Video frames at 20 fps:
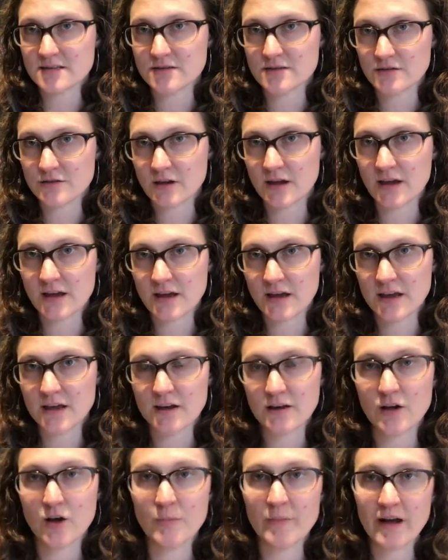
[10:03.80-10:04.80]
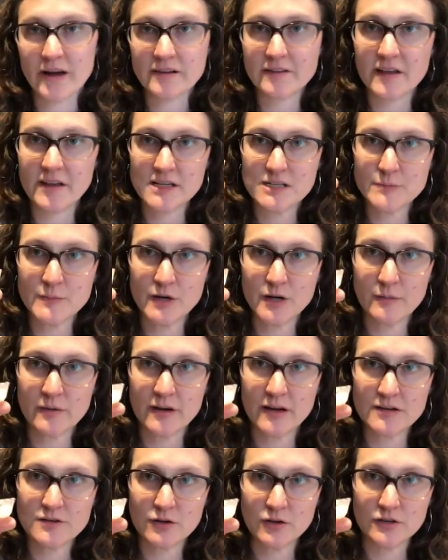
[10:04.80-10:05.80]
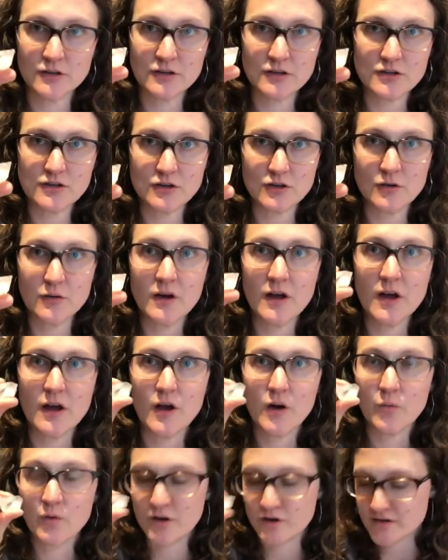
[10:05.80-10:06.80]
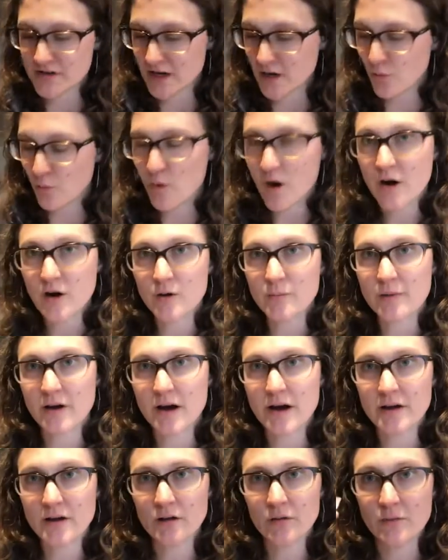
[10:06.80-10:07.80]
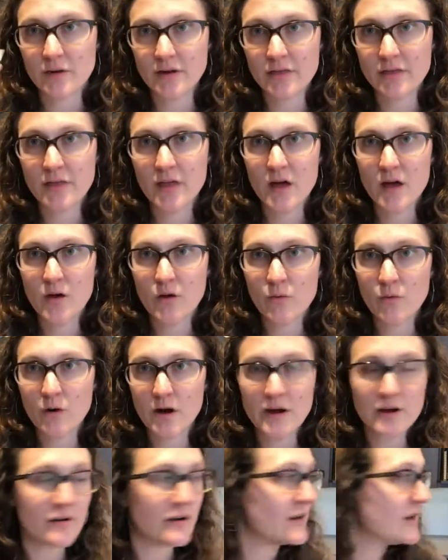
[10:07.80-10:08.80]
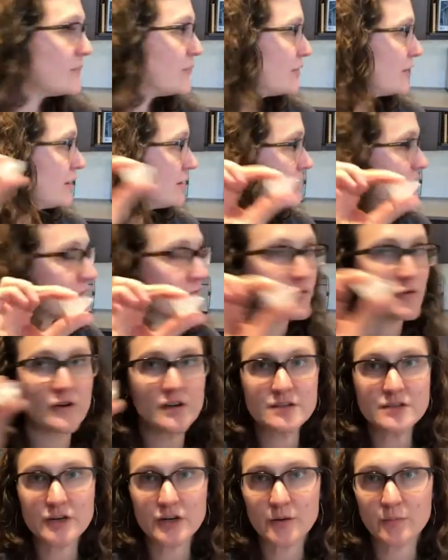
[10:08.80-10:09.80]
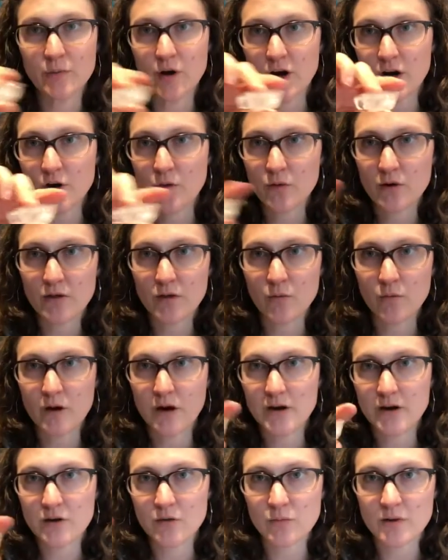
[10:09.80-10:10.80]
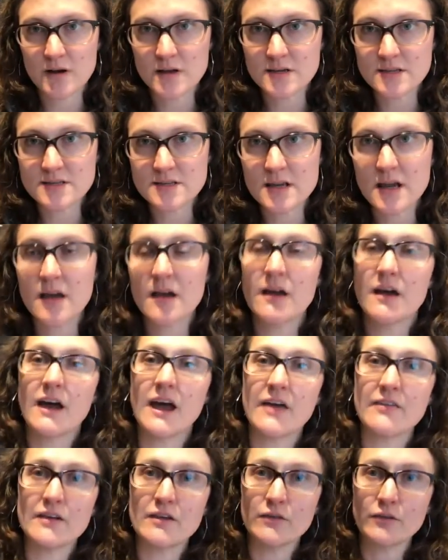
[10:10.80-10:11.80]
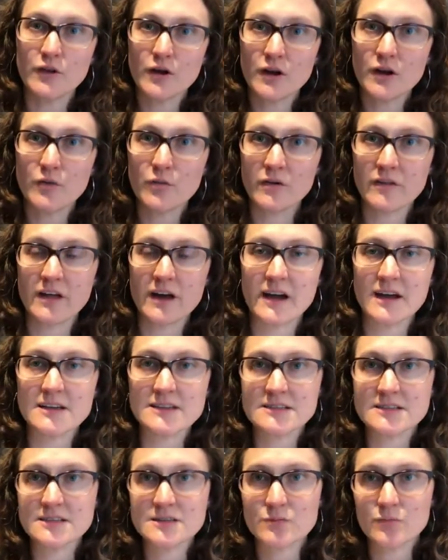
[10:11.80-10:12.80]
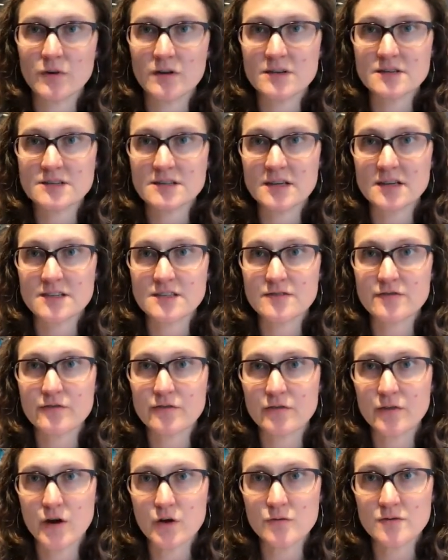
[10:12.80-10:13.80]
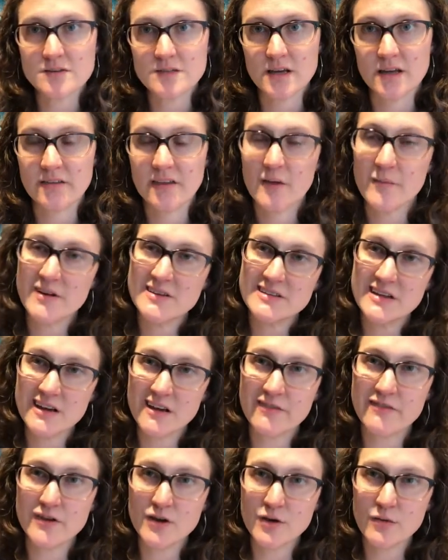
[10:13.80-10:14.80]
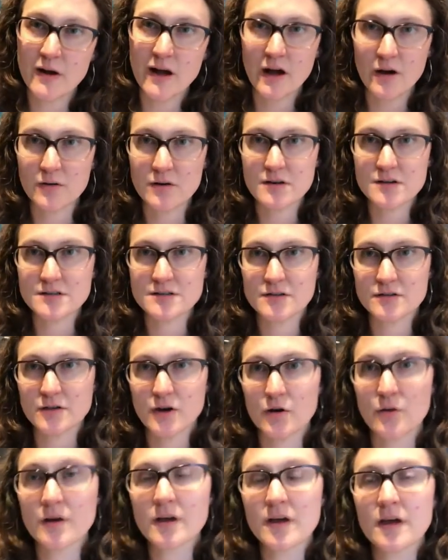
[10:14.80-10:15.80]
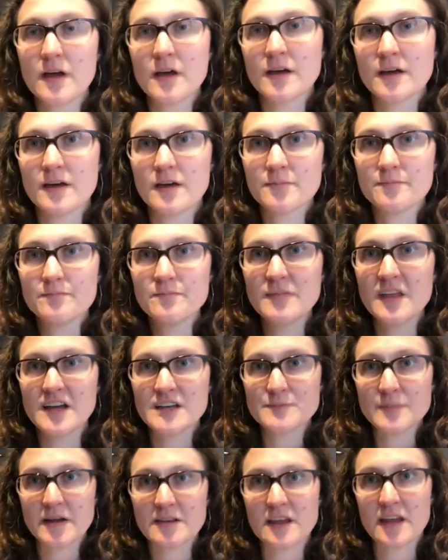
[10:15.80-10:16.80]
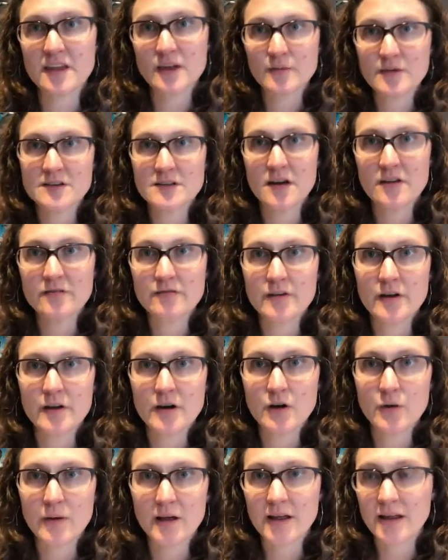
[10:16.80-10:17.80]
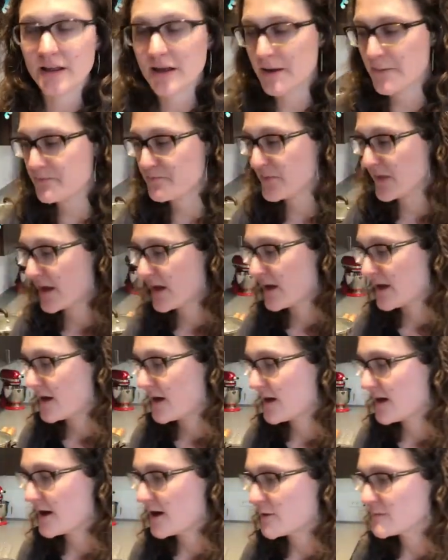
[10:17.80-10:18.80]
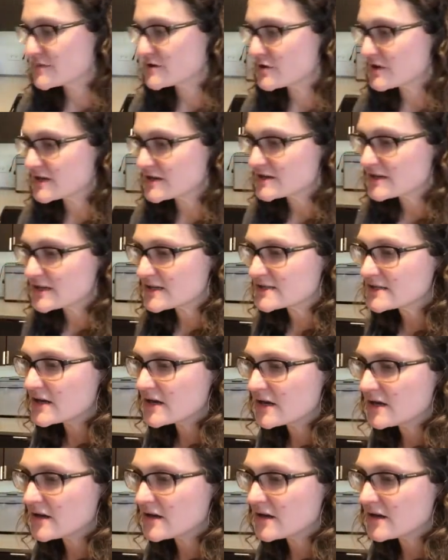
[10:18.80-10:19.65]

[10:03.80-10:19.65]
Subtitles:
So again, go back to that experiment I told you to do, where you take a water bottle with water in it, put it in the freezer, mark where the water was, and then look where the ice is once it's frozen. That might take a few hours, so don't expect that to be done very quickly. So this is